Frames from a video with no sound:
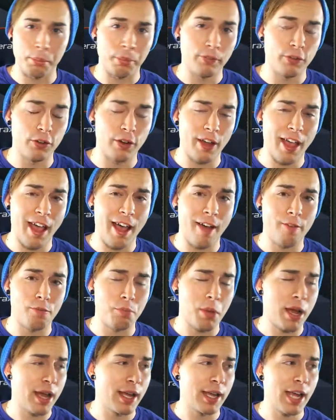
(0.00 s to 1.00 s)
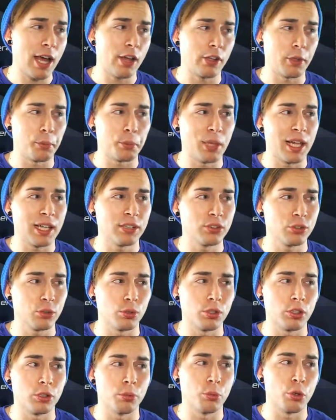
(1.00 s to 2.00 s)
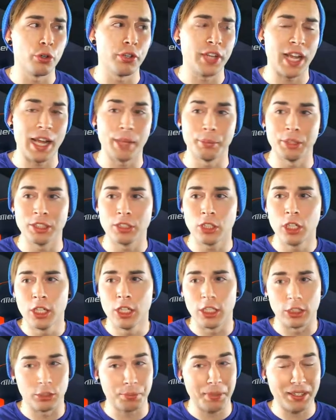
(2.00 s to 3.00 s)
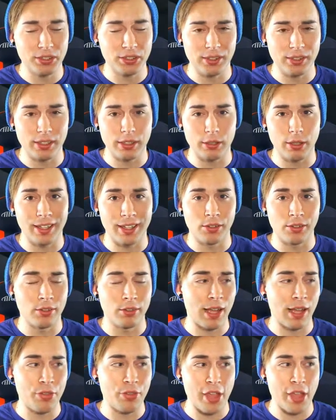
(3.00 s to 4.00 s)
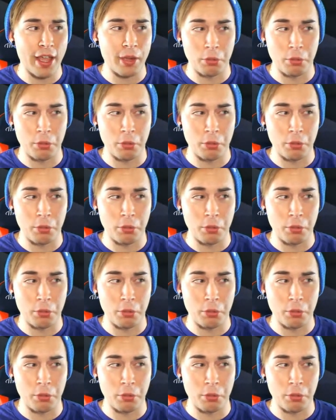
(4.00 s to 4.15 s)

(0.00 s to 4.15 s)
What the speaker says: to have my Howling Blast do a little more damage, especially as a Death Knight.